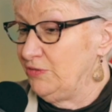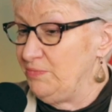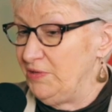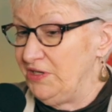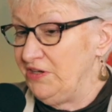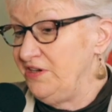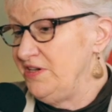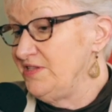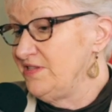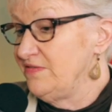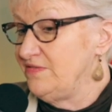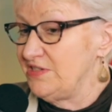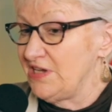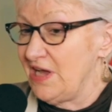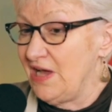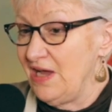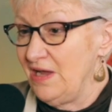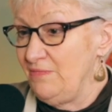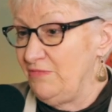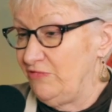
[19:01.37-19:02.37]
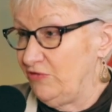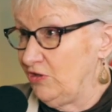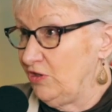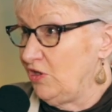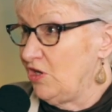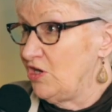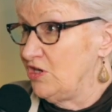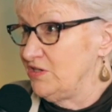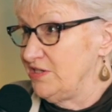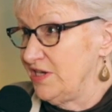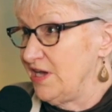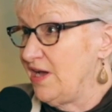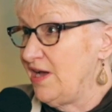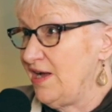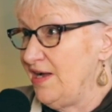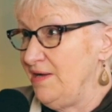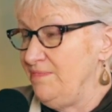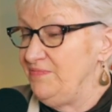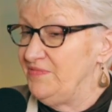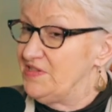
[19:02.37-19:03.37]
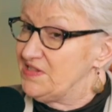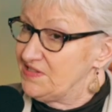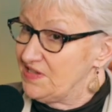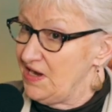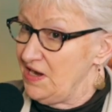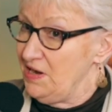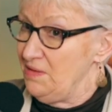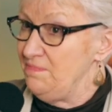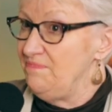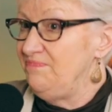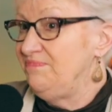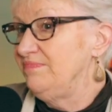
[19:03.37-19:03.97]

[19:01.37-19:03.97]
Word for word: periods of time for a long time the same